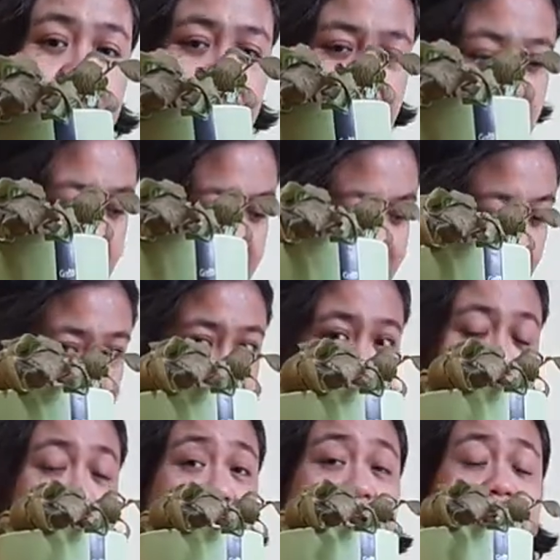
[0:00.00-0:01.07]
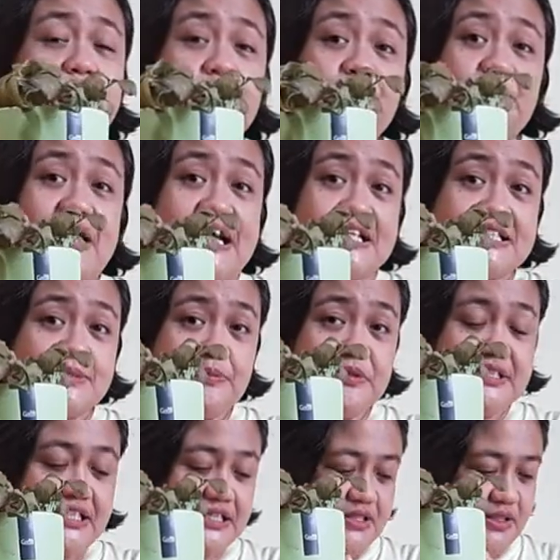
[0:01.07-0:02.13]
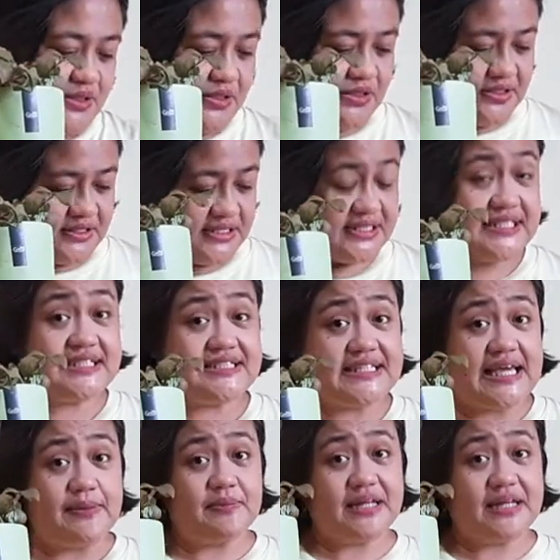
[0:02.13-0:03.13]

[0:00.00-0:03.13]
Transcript: So, yung price po nito, the same